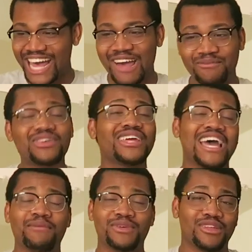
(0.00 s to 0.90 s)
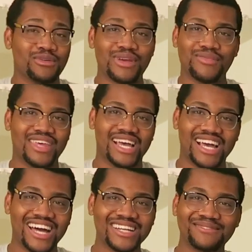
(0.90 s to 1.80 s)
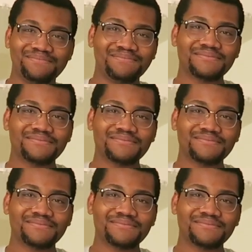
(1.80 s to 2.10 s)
I'm really happy with everything I got.